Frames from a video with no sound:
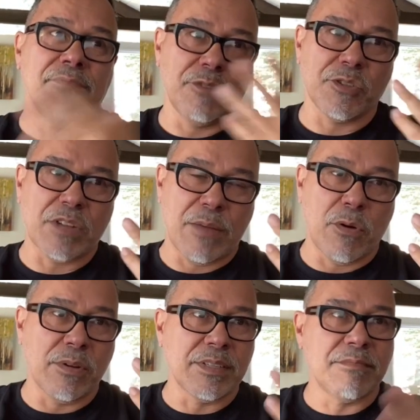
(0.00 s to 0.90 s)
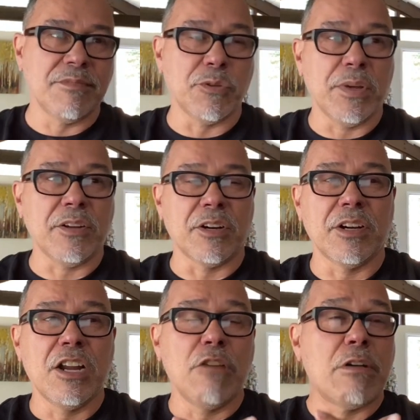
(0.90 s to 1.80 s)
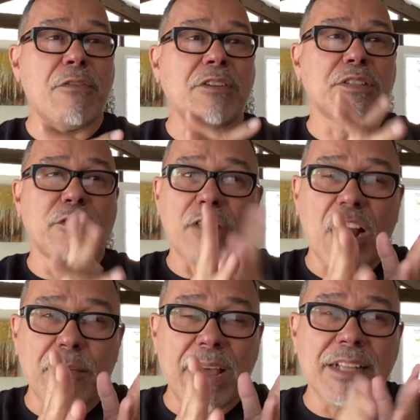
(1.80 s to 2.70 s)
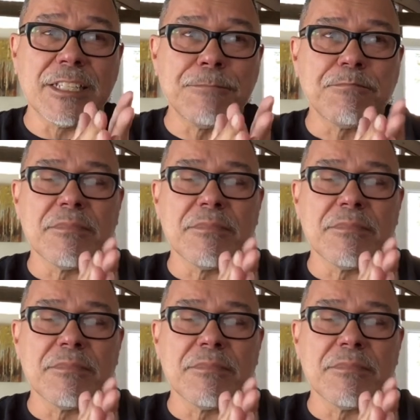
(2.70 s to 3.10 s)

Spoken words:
which is what I'm always doing, or refreshing the flower beds,